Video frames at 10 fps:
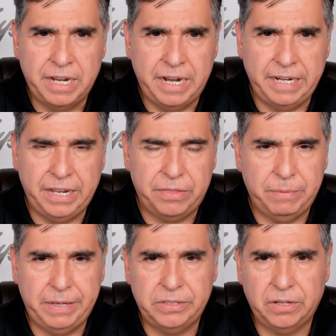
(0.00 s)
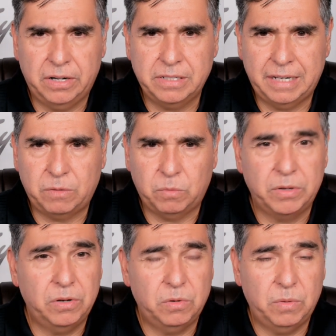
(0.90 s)
Heaney, three starts, allowed one
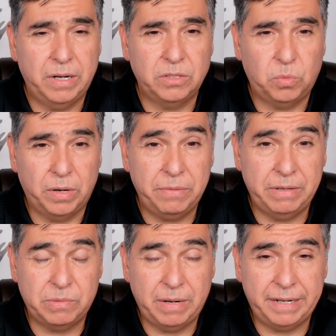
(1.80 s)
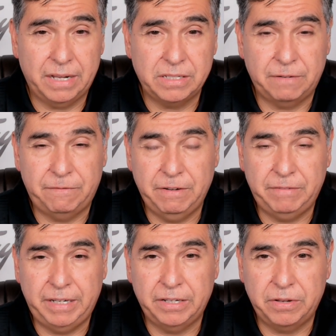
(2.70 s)
earned run, twenty-three strikeouts, and
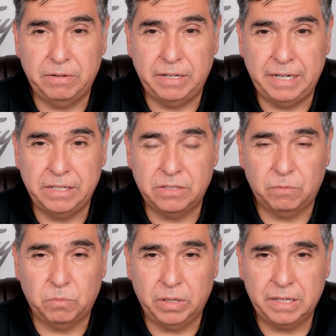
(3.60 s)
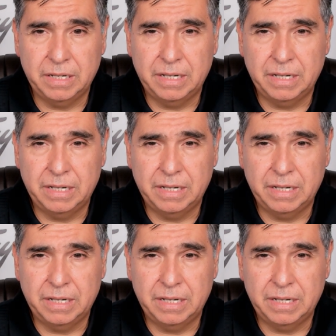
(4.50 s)
fifteen and a third innings of work.